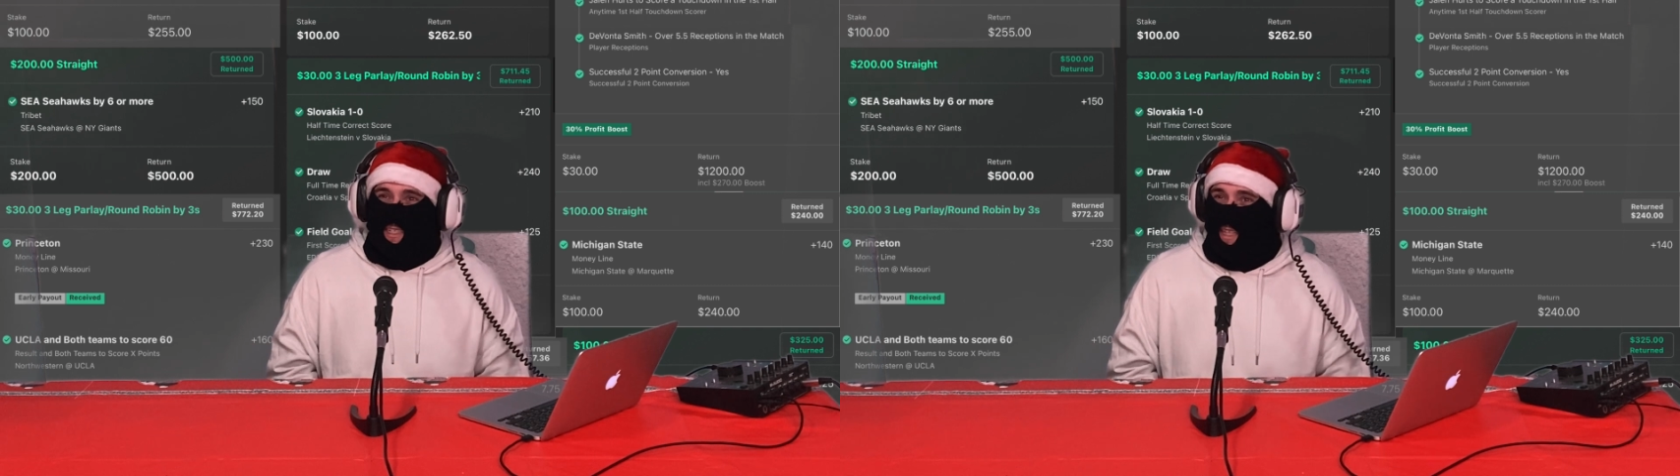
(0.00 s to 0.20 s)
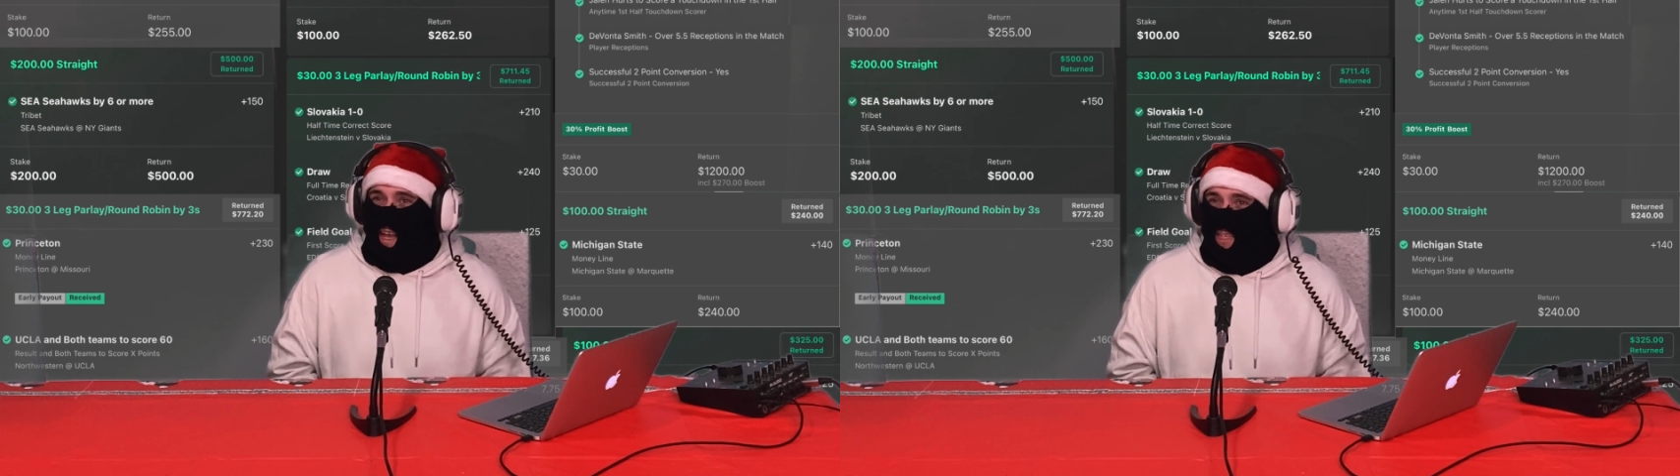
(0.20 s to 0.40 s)

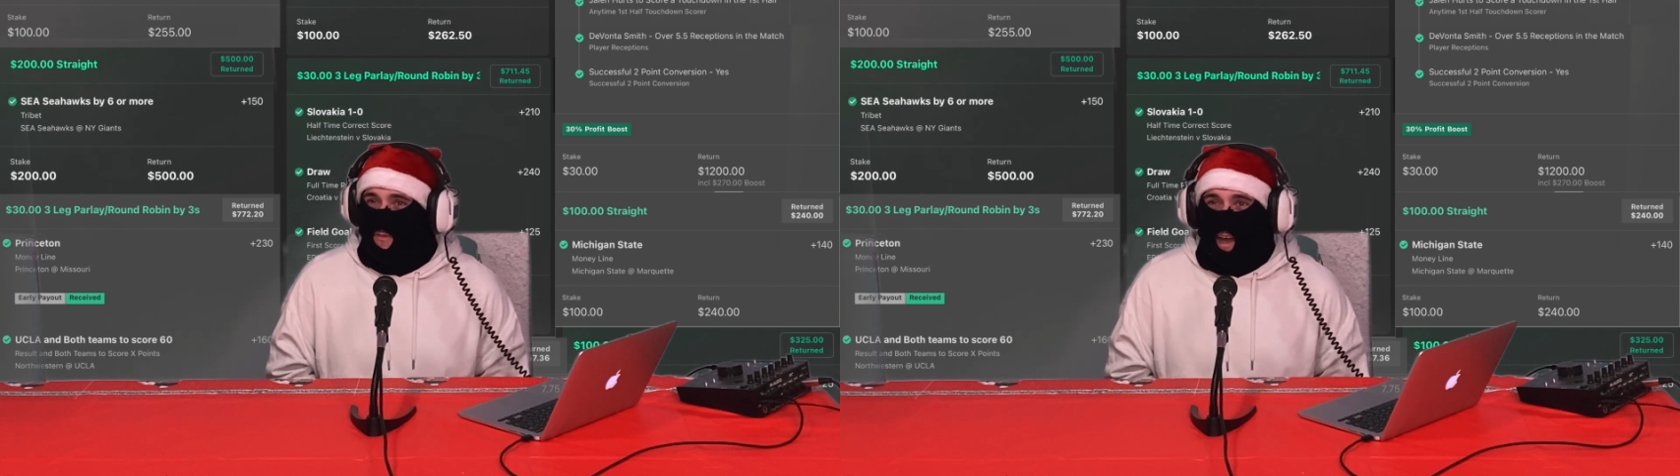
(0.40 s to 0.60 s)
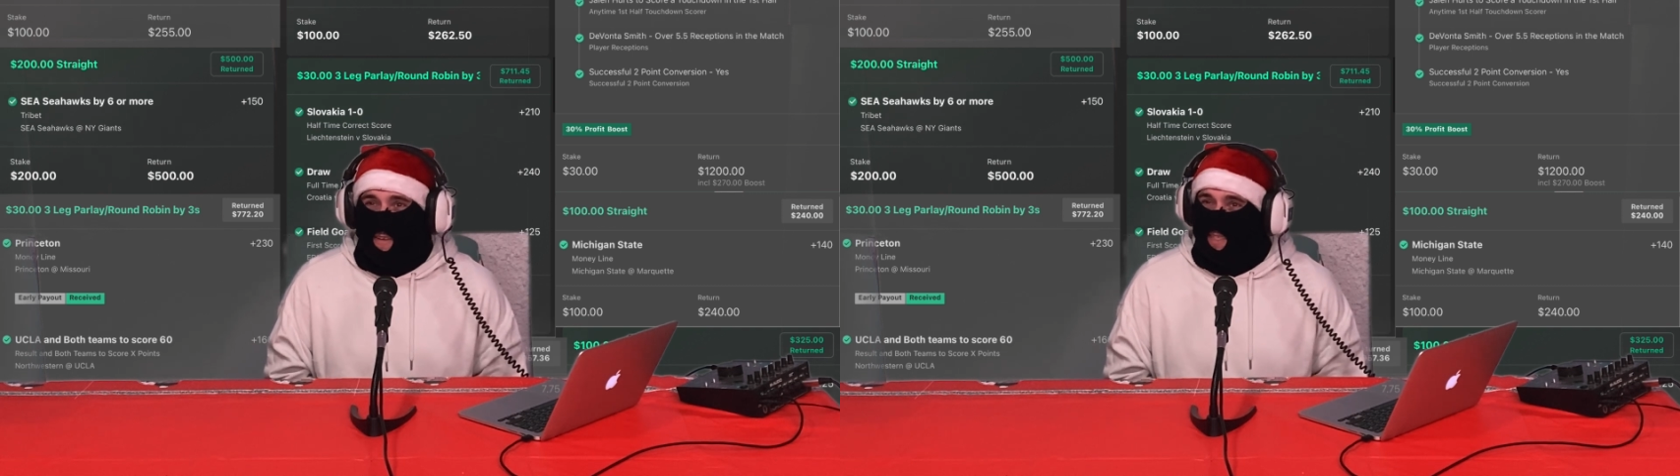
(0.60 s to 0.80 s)
He's
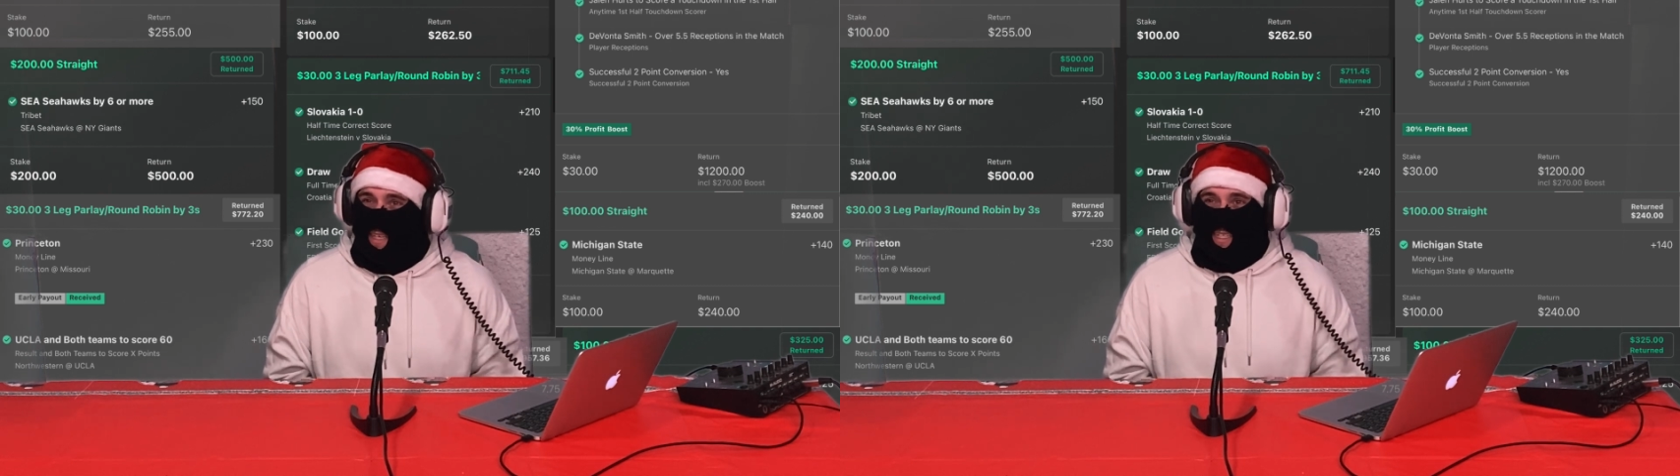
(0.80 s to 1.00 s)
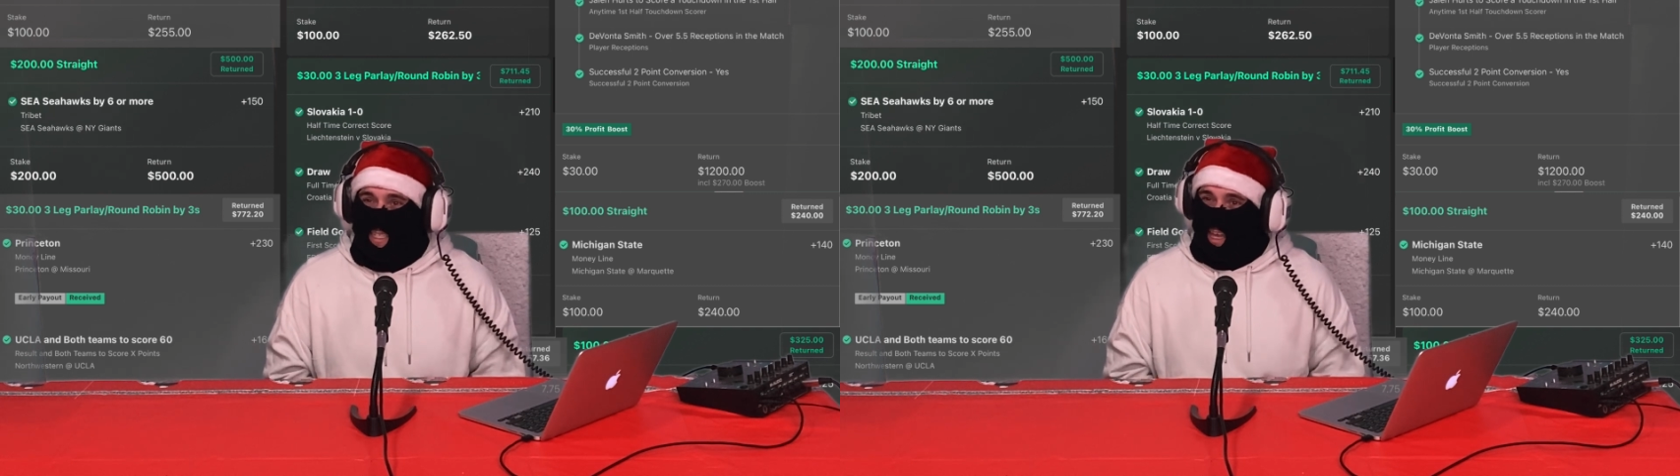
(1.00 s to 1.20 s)
become
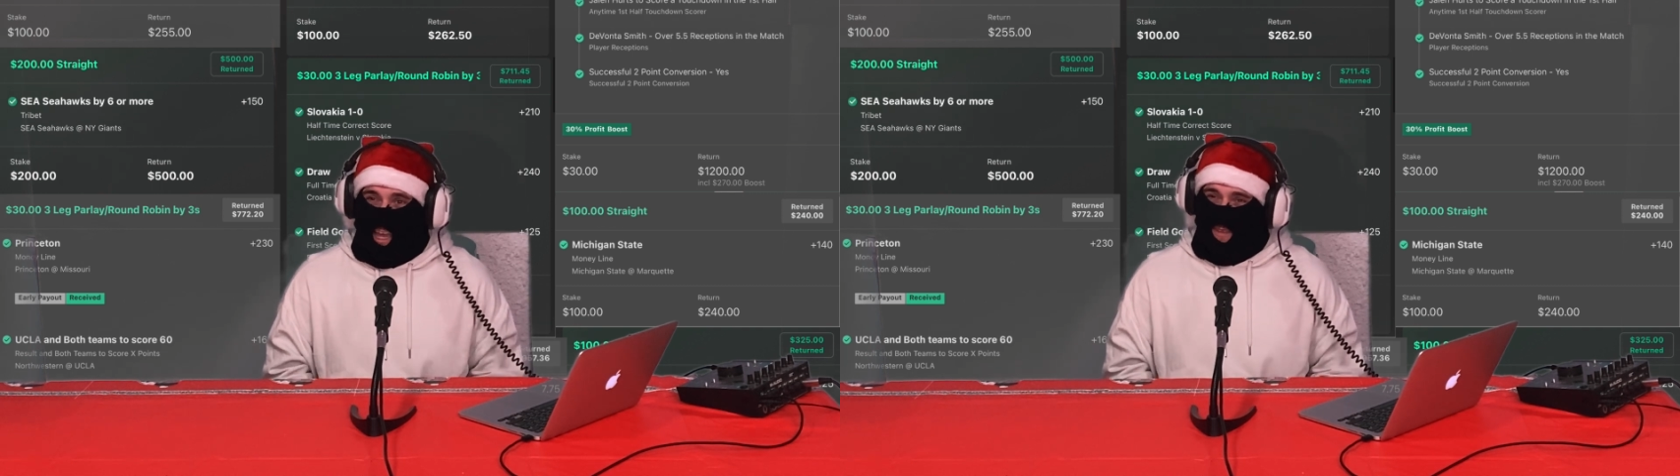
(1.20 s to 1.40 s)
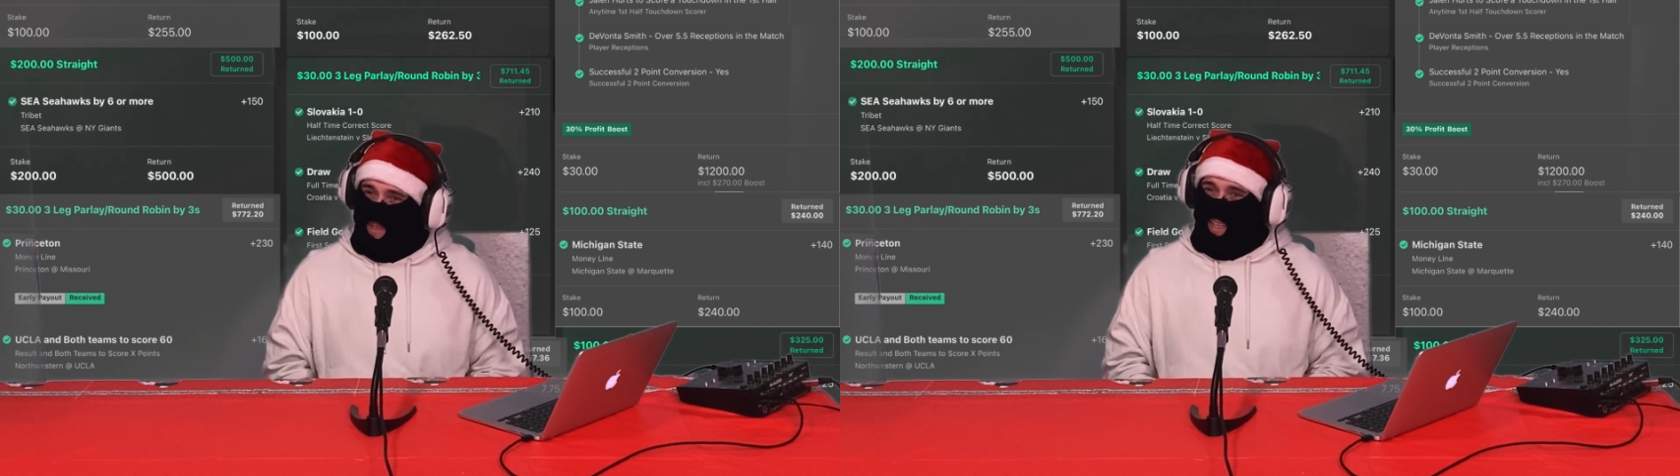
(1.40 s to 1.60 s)
Patrick
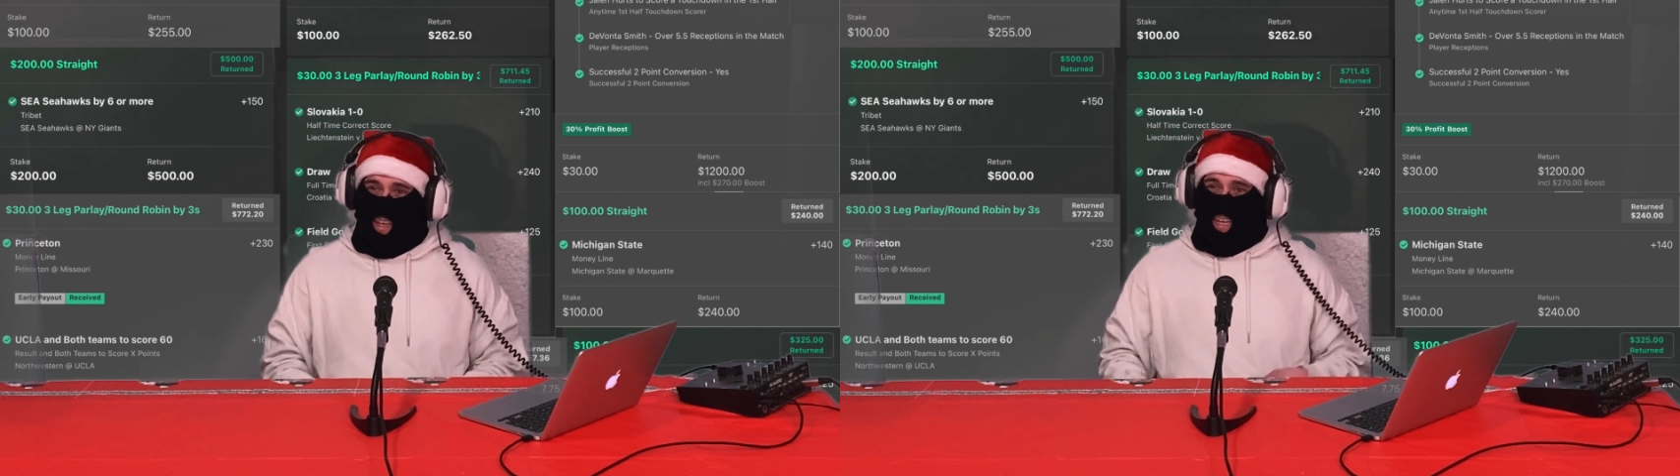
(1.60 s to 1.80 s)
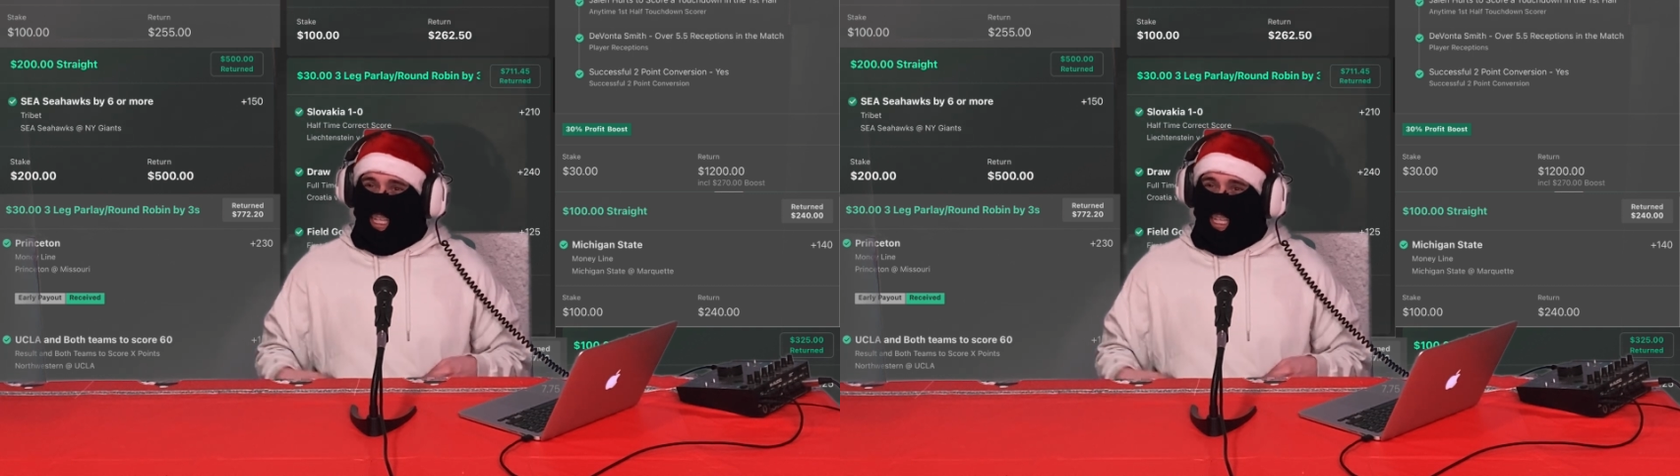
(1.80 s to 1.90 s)
Mahomes' favorite